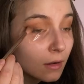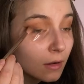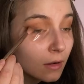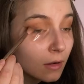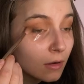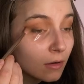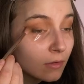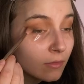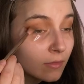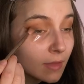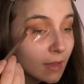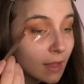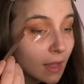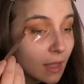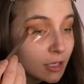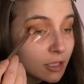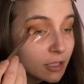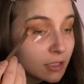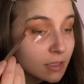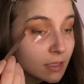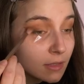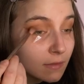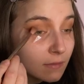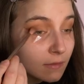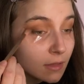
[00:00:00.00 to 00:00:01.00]
over the
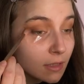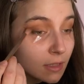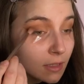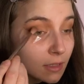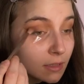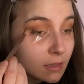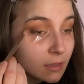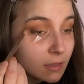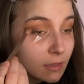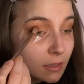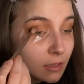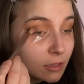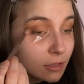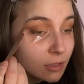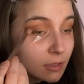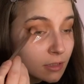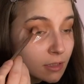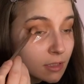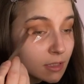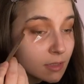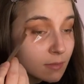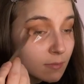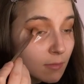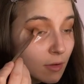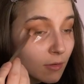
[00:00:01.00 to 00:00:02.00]
edges of these and
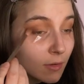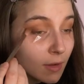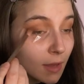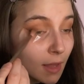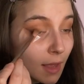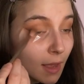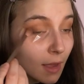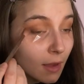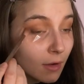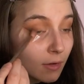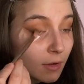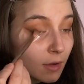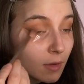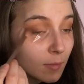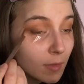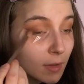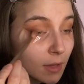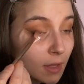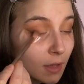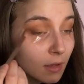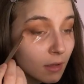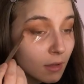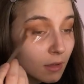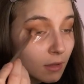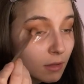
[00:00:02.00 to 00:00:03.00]
just smoke it out up
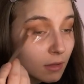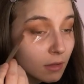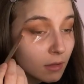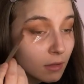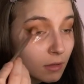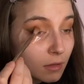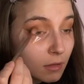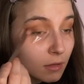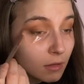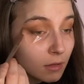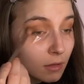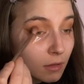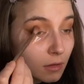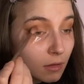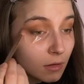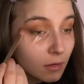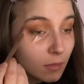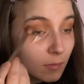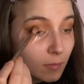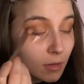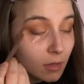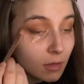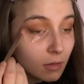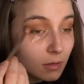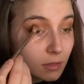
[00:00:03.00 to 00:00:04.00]
here. Oh
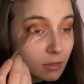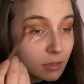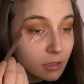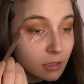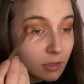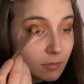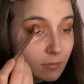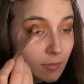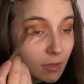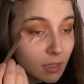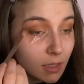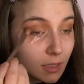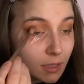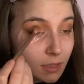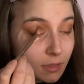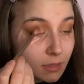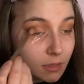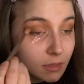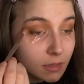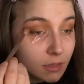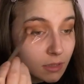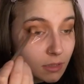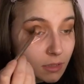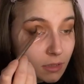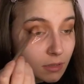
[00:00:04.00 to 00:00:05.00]
my God, do you
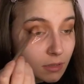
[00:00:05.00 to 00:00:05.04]
mind?